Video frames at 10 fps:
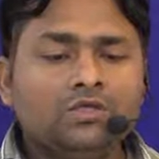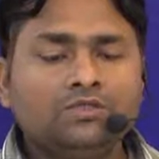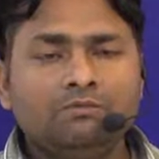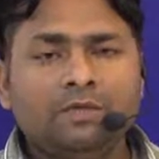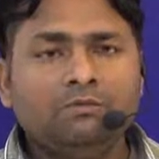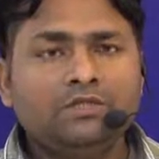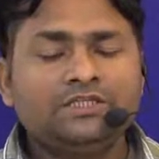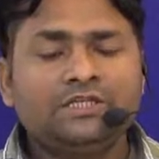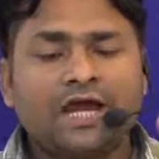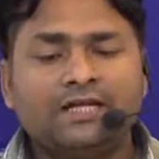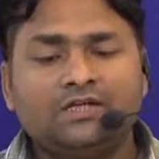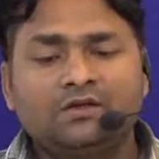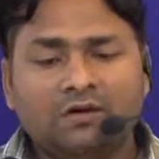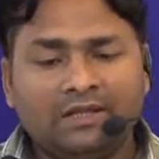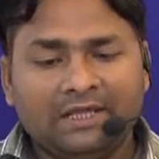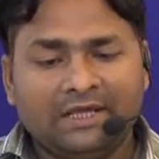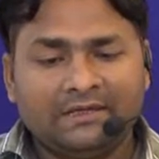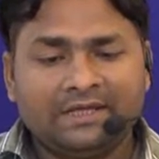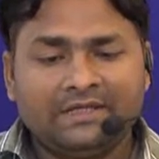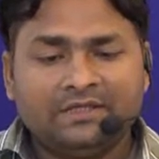So people started calling her
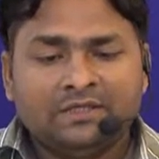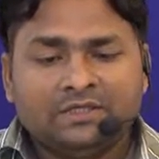that